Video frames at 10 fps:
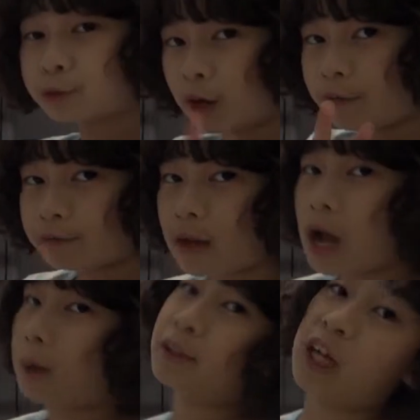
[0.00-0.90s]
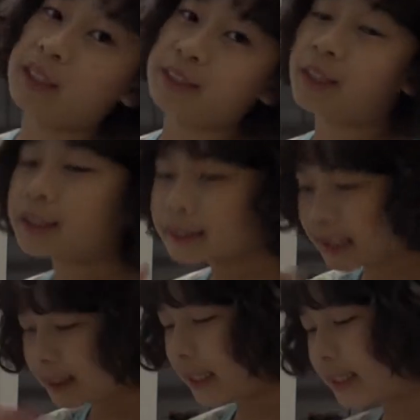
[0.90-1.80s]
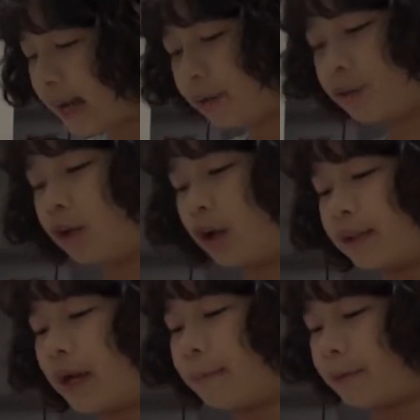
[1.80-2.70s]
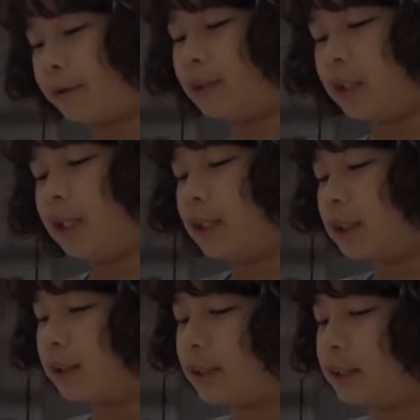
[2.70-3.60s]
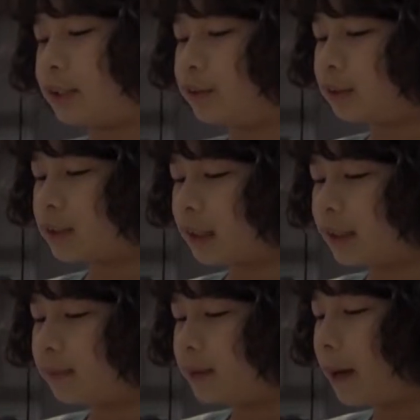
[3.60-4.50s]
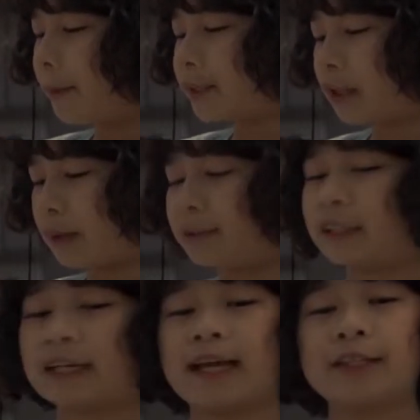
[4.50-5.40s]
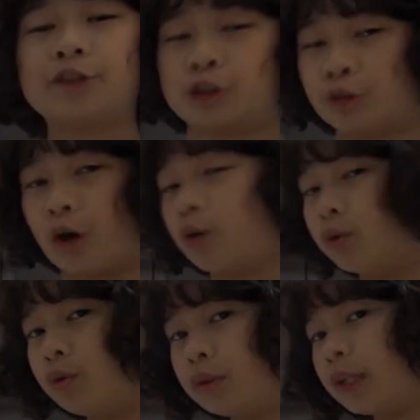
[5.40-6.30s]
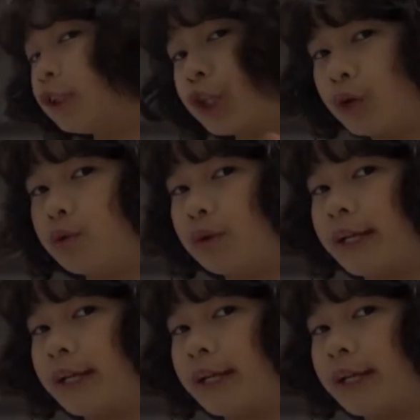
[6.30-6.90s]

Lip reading: 12. How much oxygen? 6. It tells you a number. So it's used in non-metal element like H2O. There's 2.